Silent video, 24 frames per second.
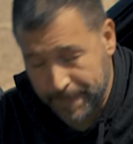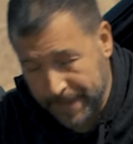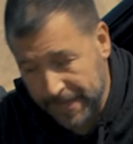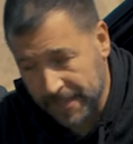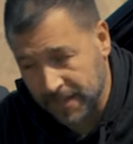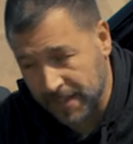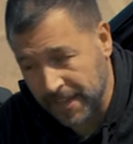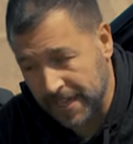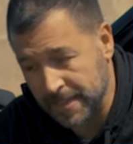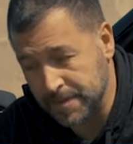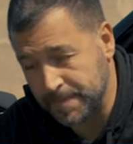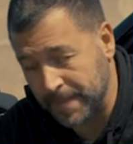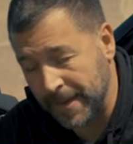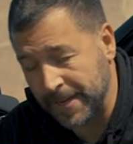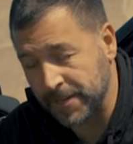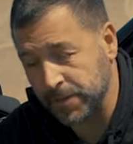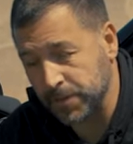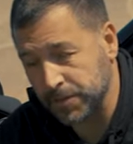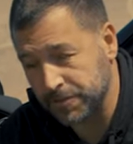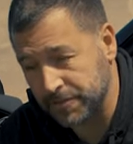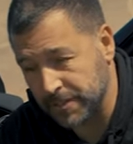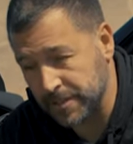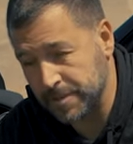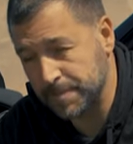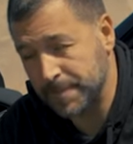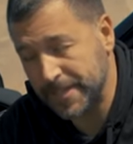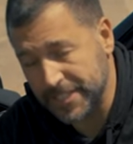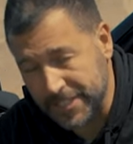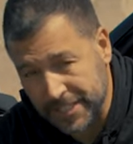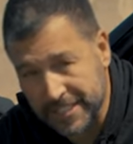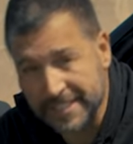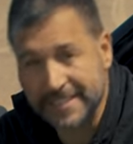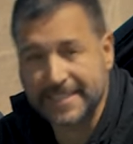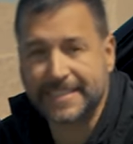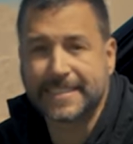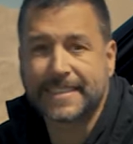penalize manual
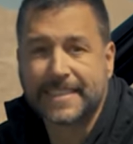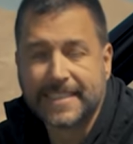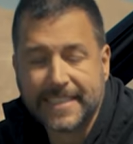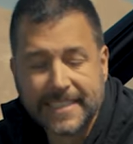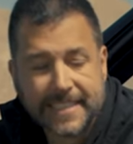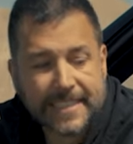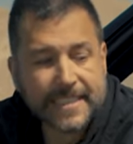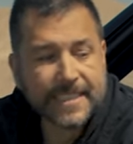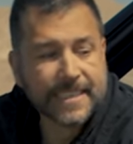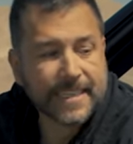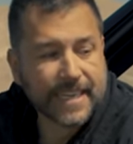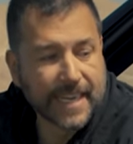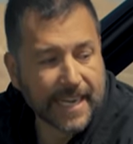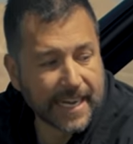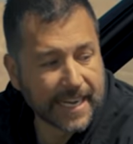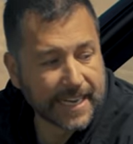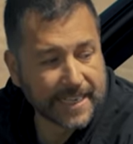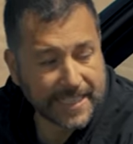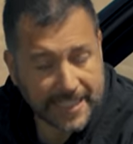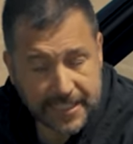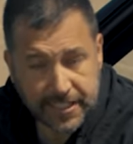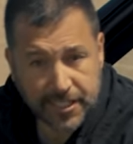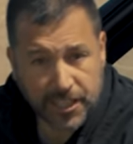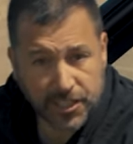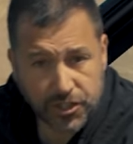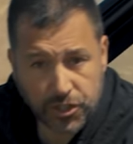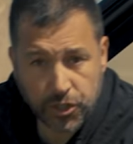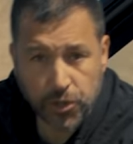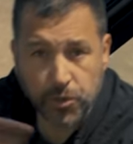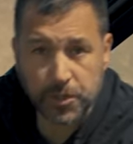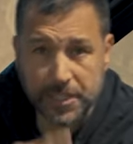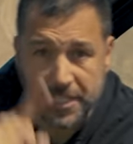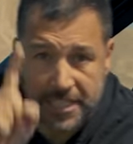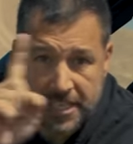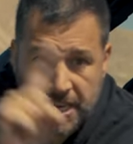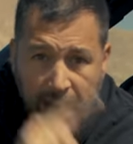transmissions. Uh, Nissan
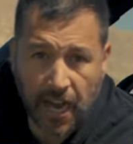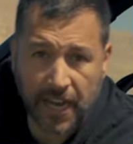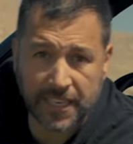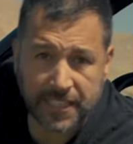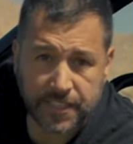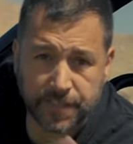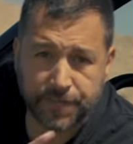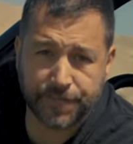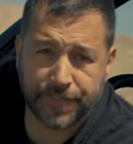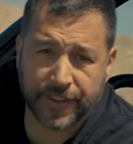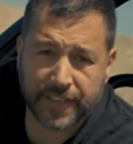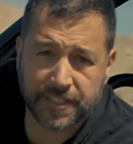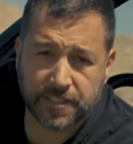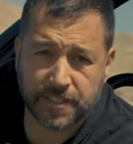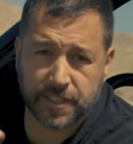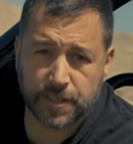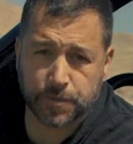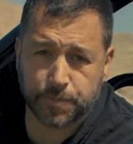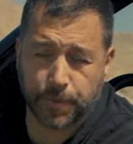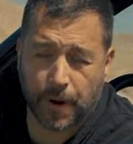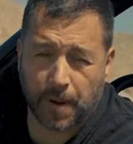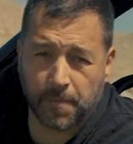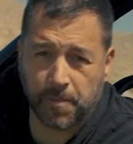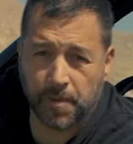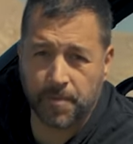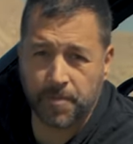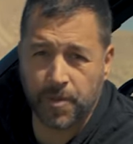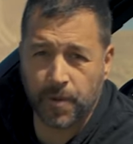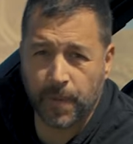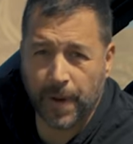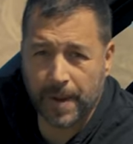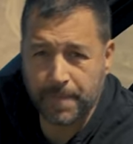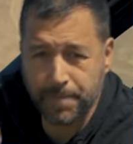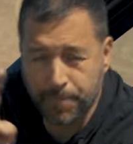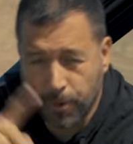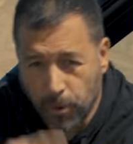chose not to fix this problem the
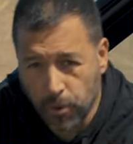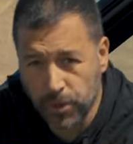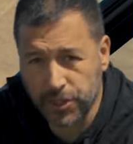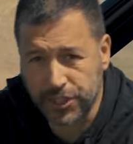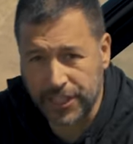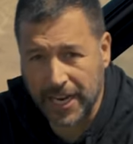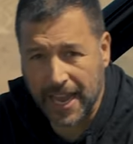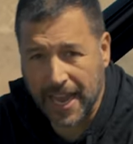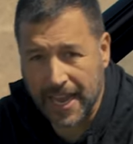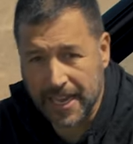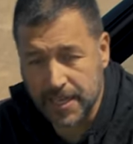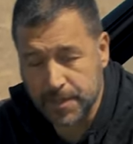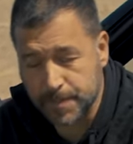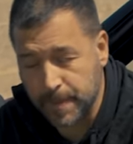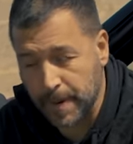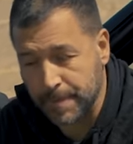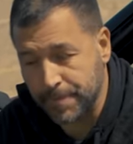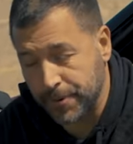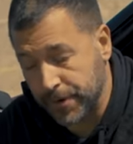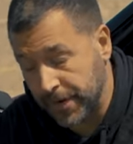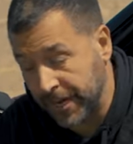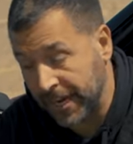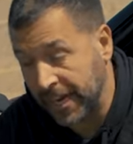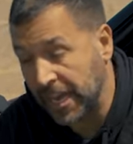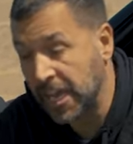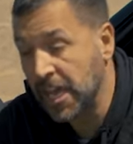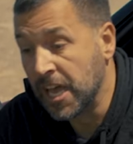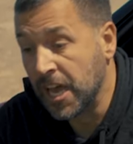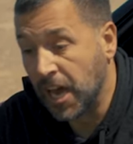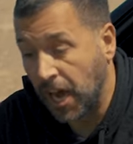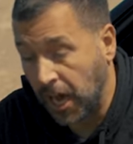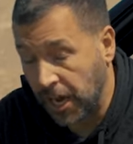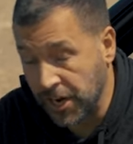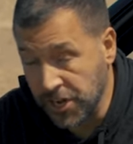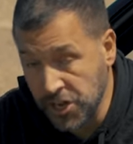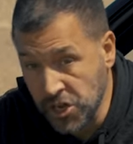way Porsche has by putting
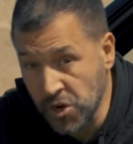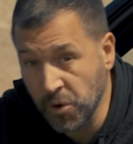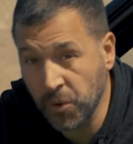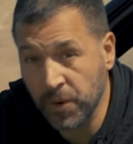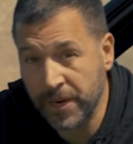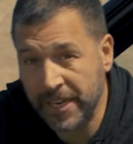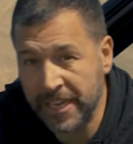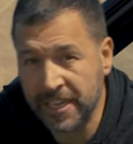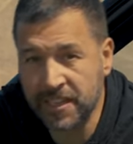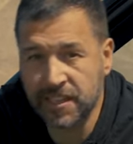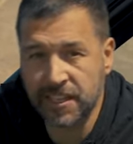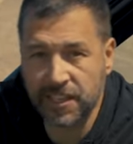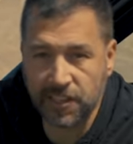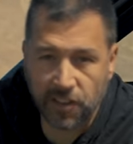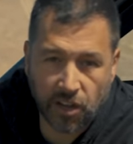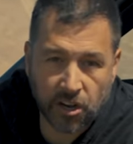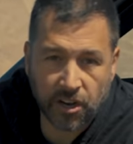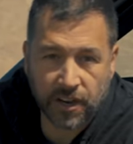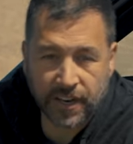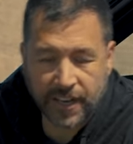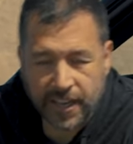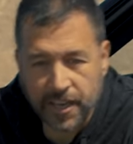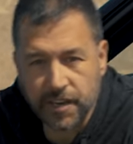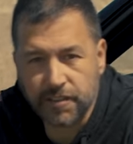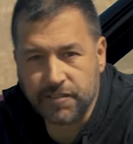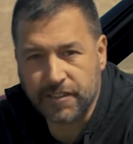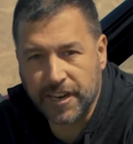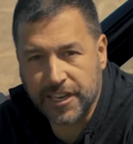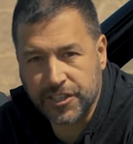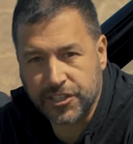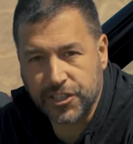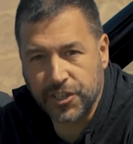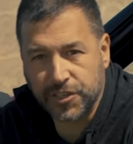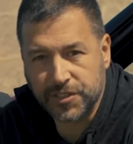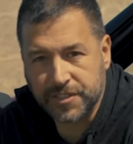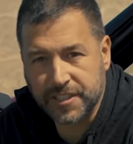annoyingly long gear
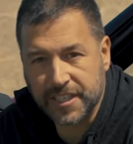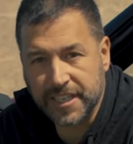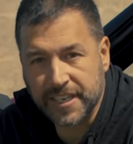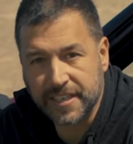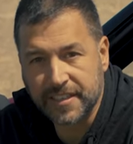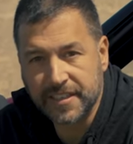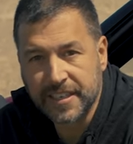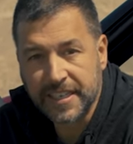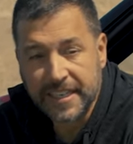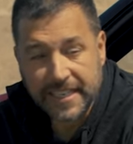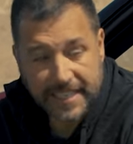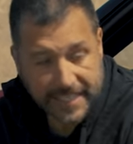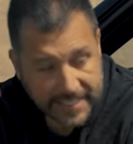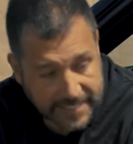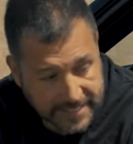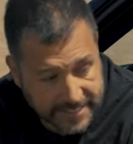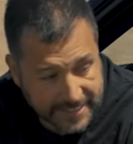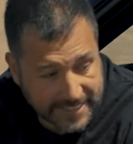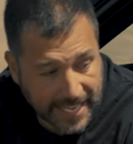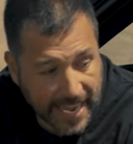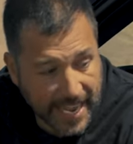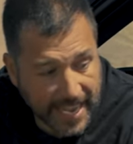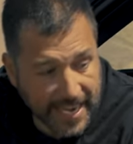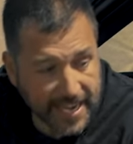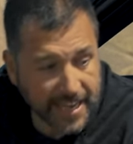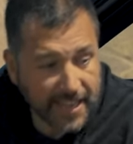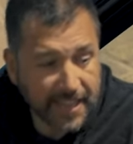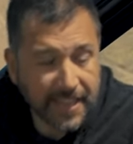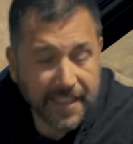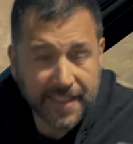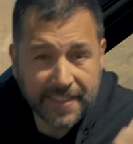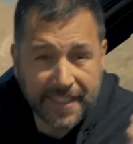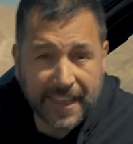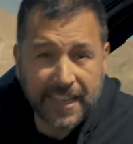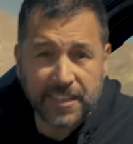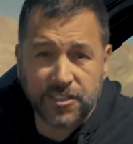ratios in. Instead,
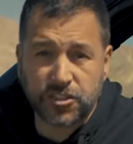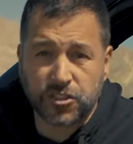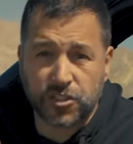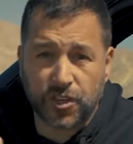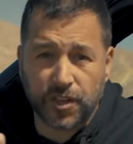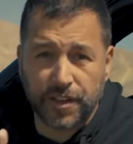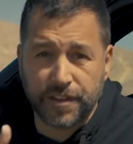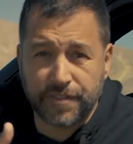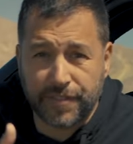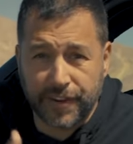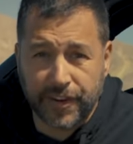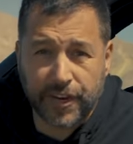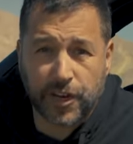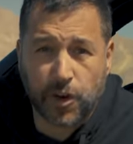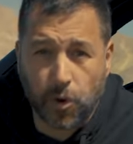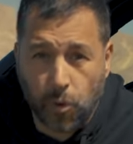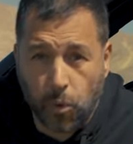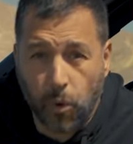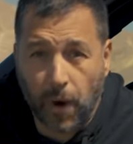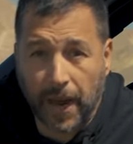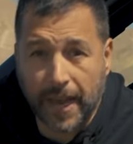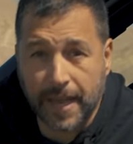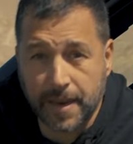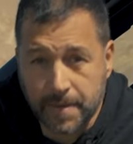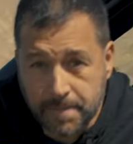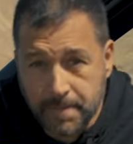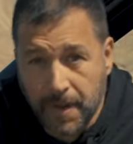they installed a very quiet